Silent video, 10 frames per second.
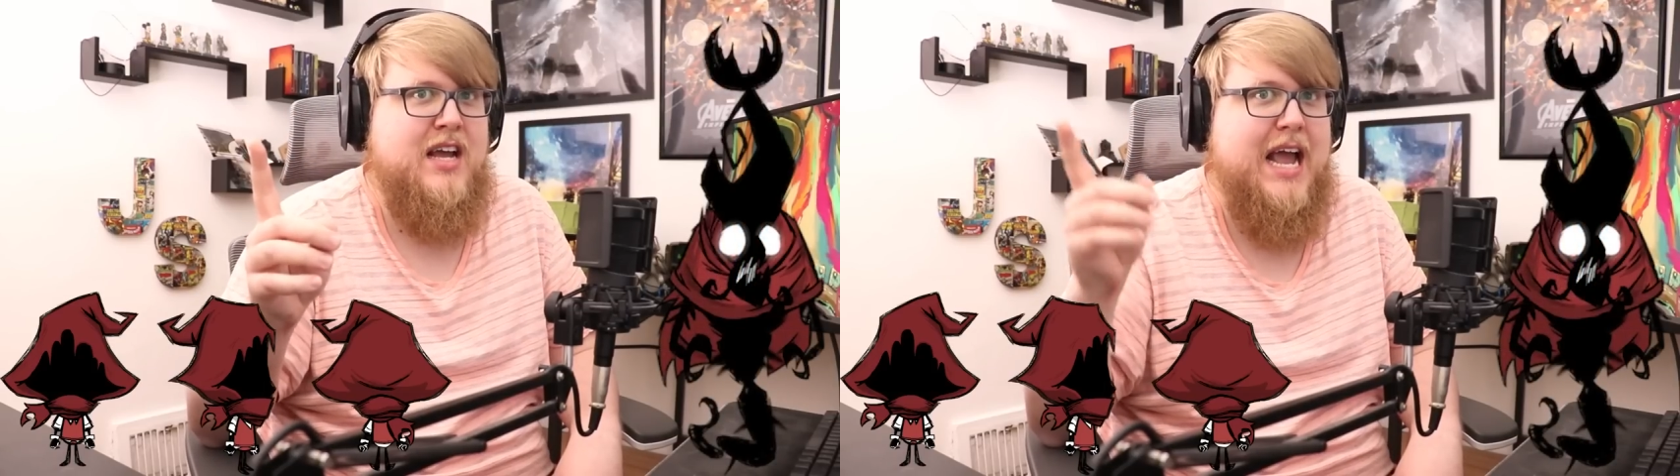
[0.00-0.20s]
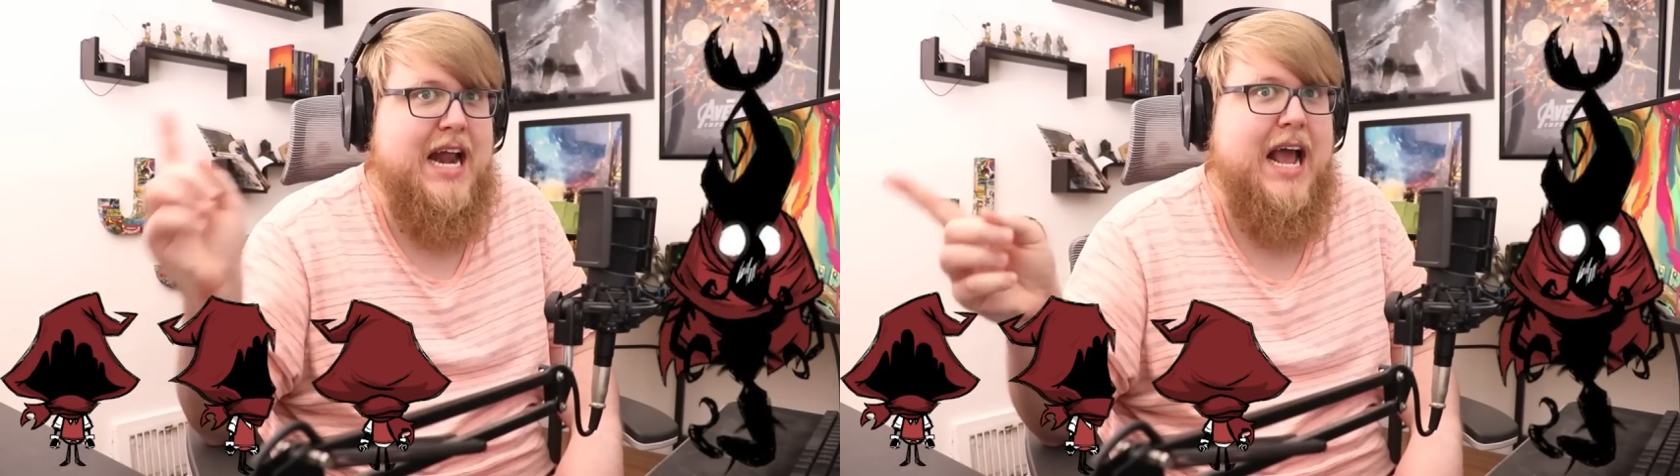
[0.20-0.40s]

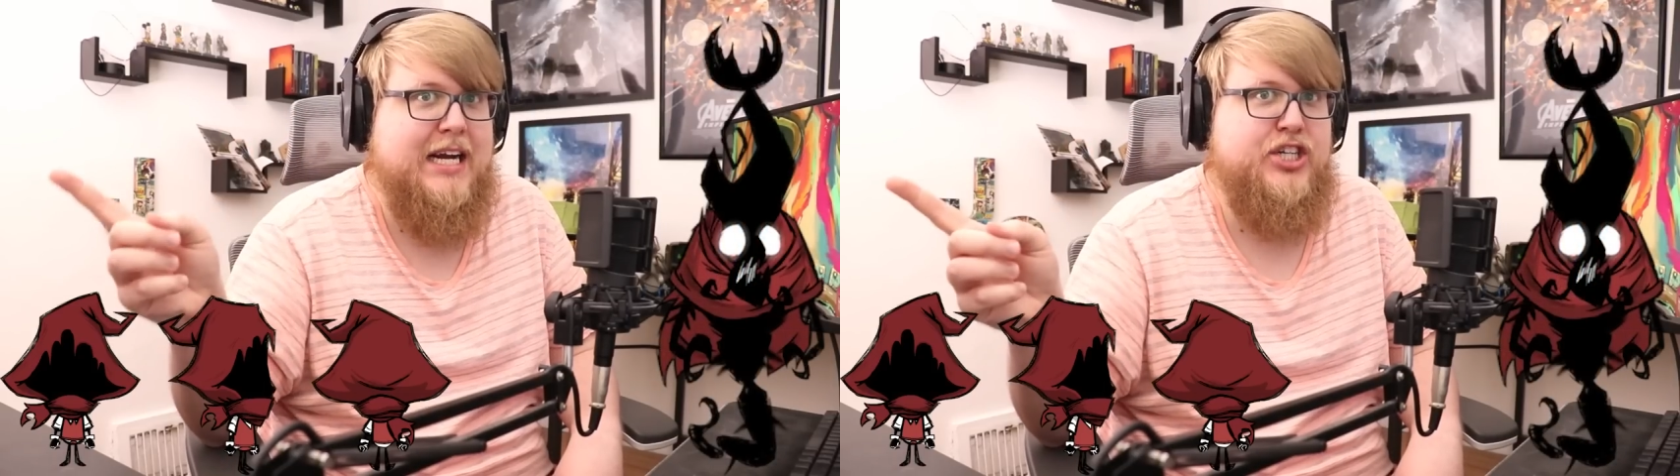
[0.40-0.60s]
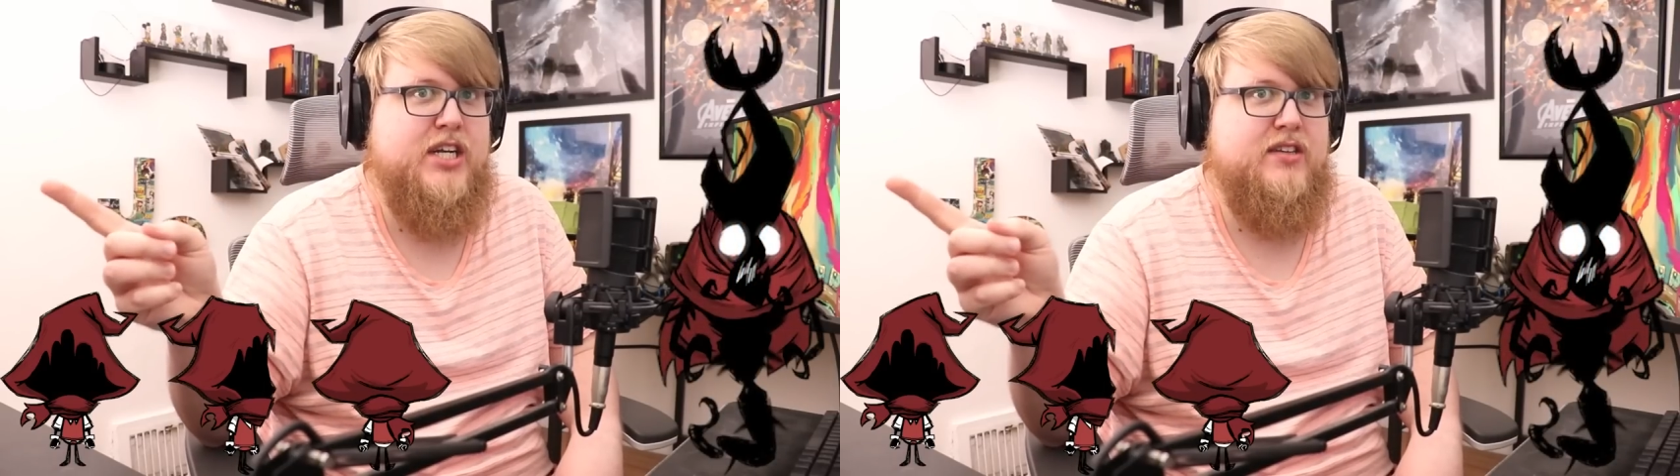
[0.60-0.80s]
an
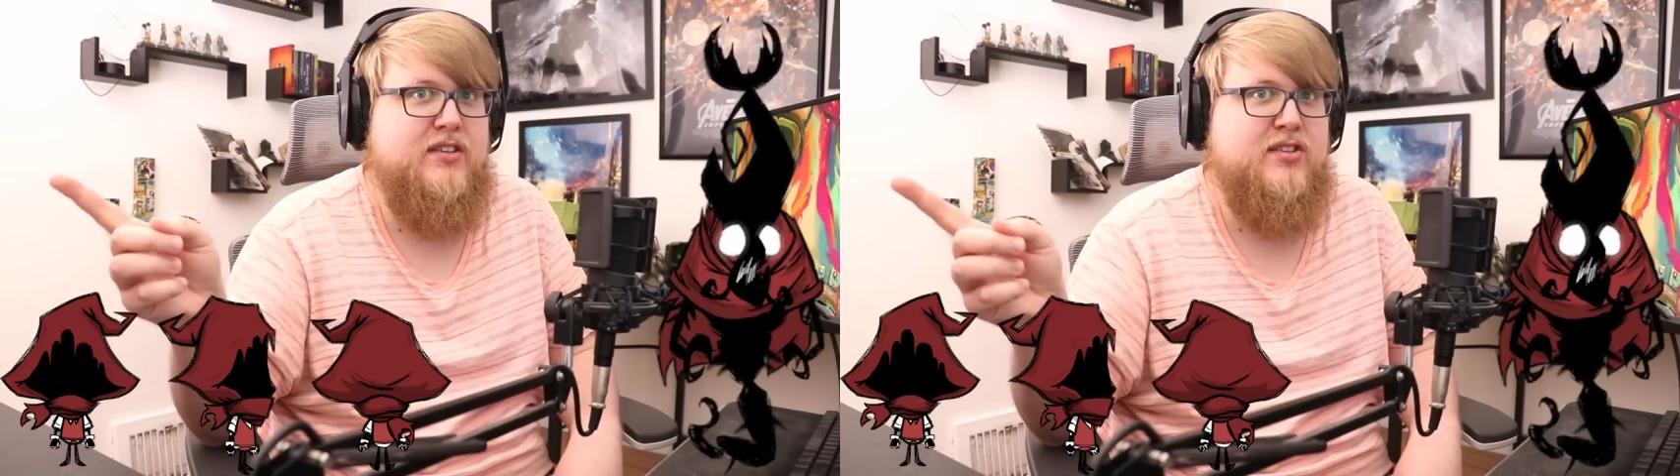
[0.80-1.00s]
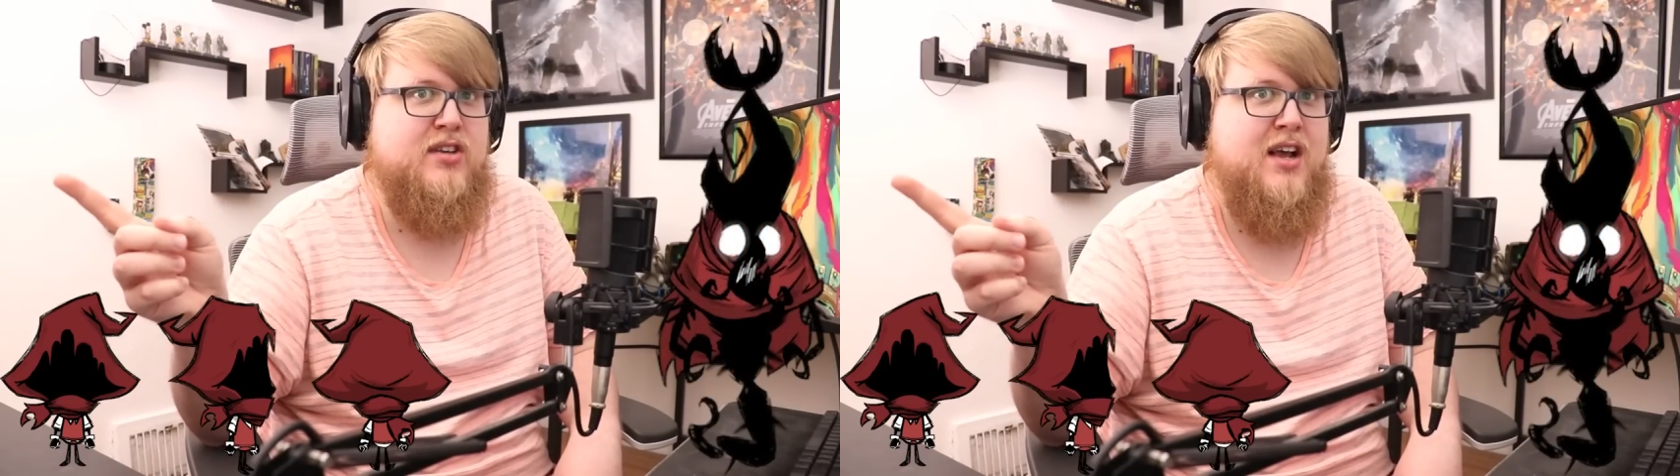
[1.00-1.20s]

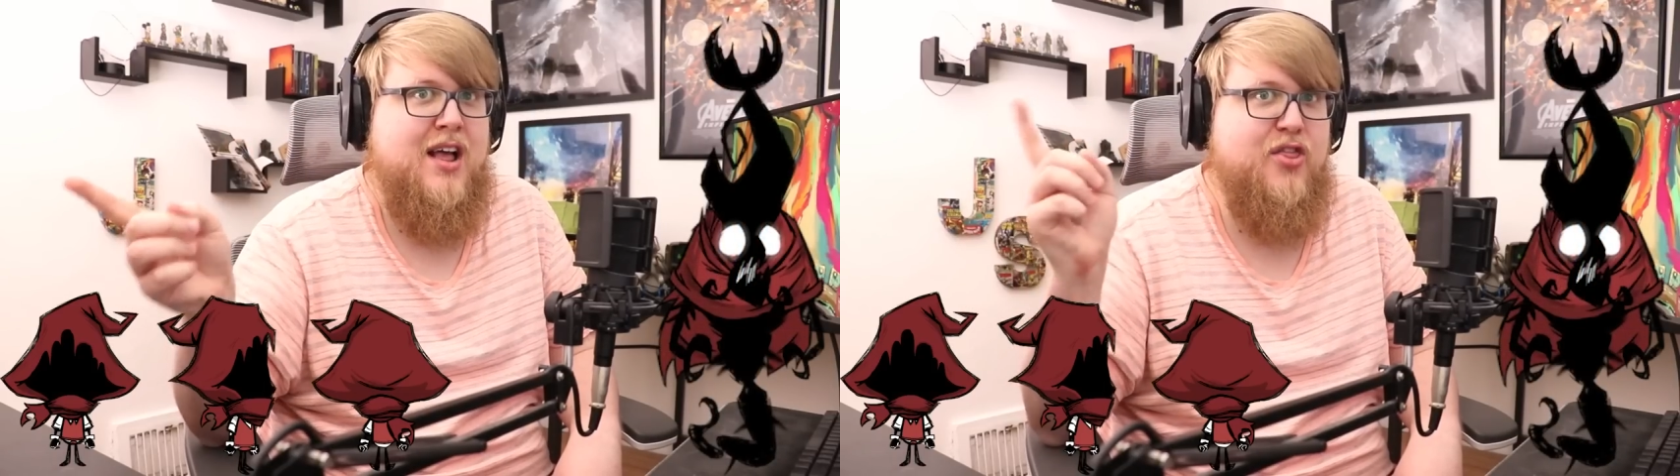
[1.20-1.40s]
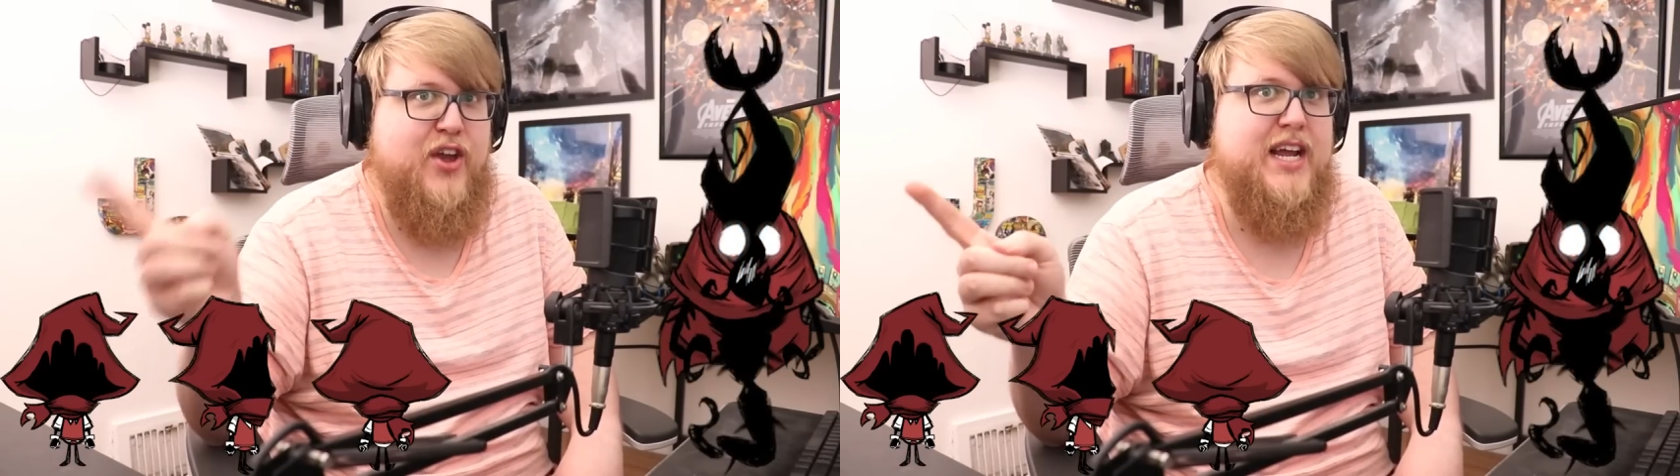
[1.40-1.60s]
ancient,
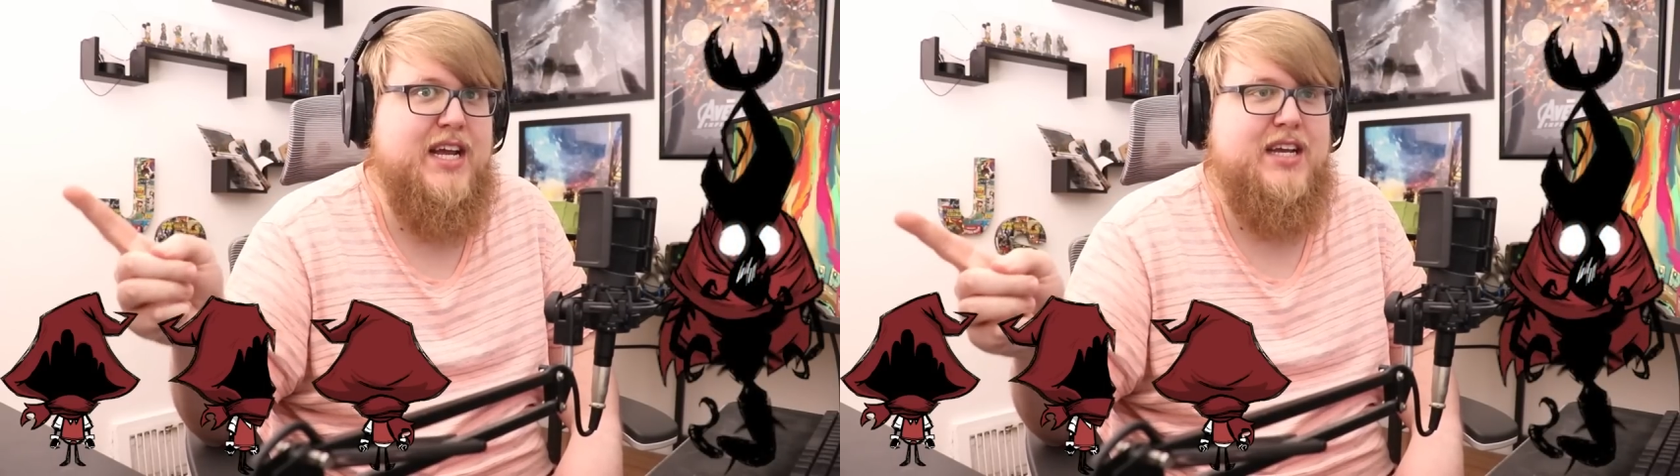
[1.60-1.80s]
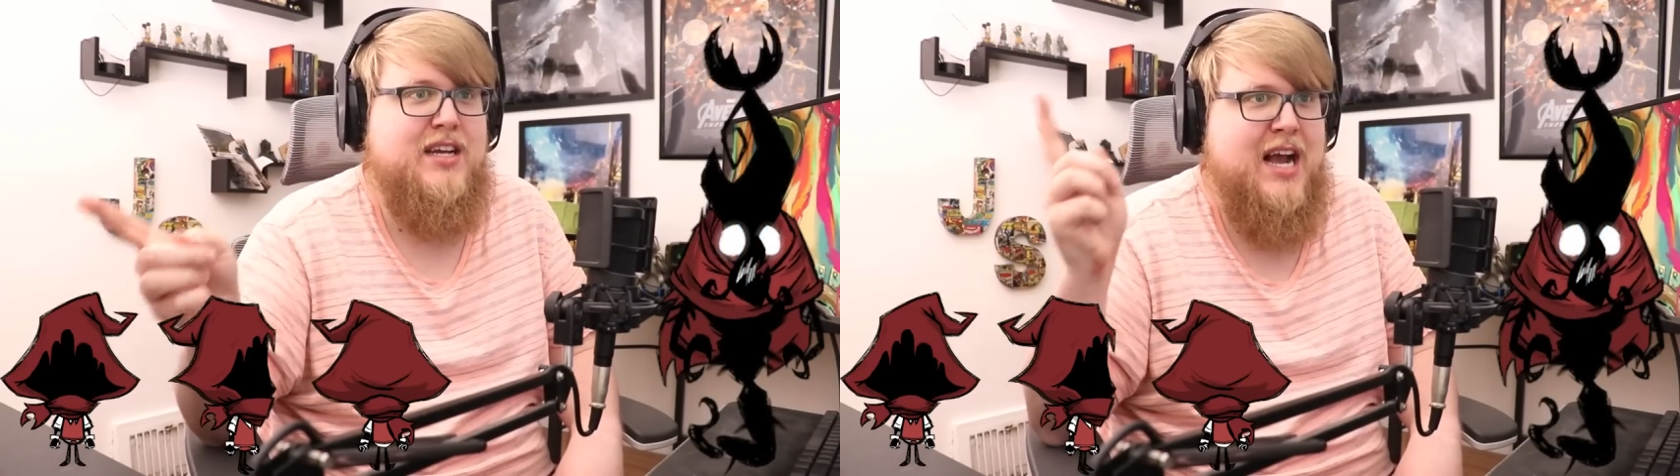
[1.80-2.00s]

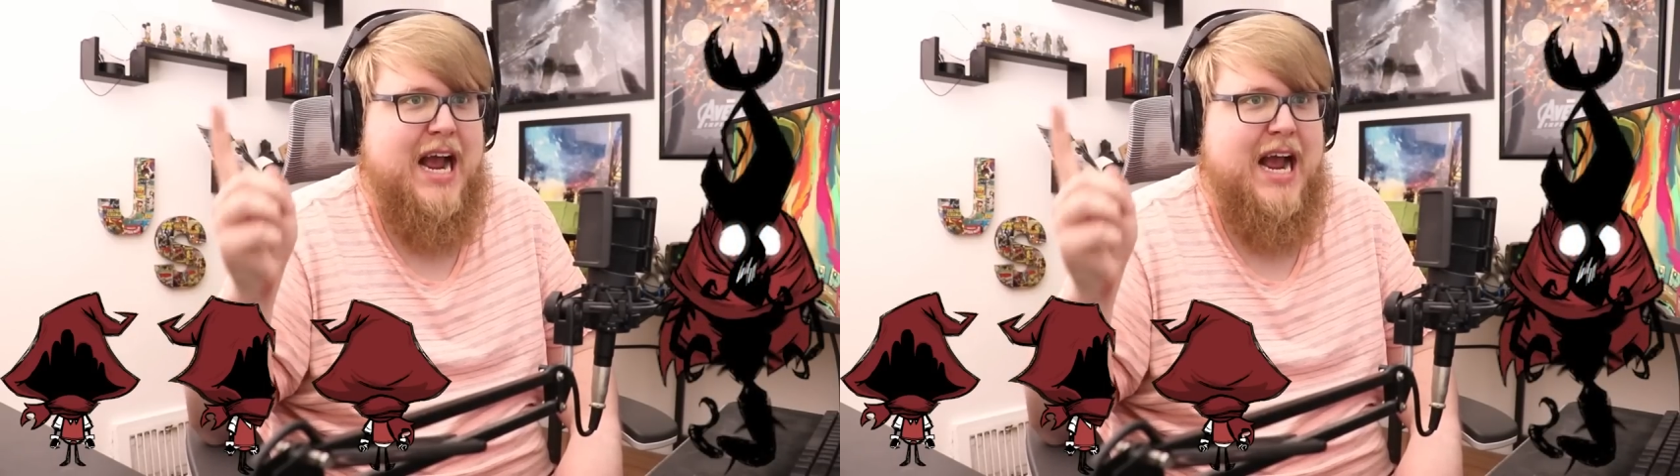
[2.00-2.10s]
the